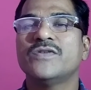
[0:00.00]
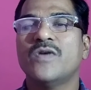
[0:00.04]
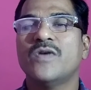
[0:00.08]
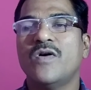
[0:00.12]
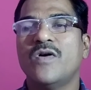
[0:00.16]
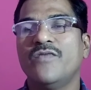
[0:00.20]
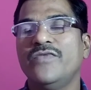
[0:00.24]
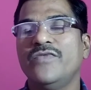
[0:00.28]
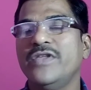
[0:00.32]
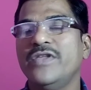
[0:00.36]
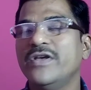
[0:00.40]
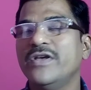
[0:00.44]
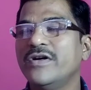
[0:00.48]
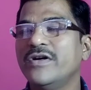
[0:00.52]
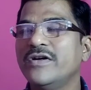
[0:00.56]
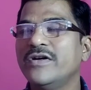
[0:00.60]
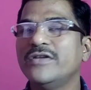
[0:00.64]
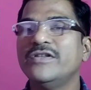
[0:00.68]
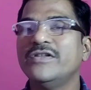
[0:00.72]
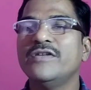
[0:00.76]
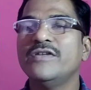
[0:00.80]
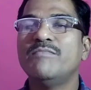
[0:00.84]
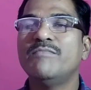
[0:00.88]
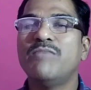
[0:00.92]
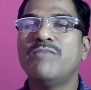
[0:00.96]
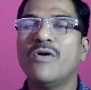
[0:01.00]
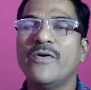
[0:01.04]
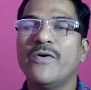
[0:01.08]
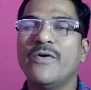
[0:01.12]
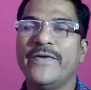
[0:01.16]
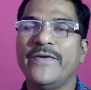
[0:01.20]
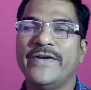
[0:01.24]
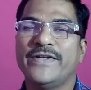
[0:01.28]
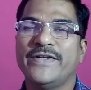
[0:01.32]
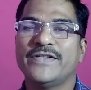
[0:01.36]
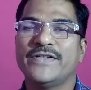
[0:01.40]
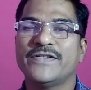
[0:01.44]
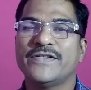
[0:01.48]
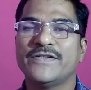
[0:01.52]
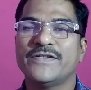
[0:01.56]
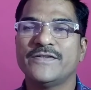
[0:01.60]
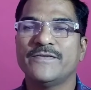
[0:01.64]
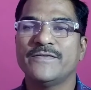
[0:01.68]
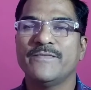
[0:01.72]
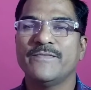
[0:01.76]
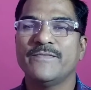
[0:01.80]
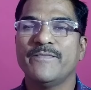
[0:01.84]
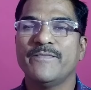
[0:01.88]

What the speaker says: of the other poets.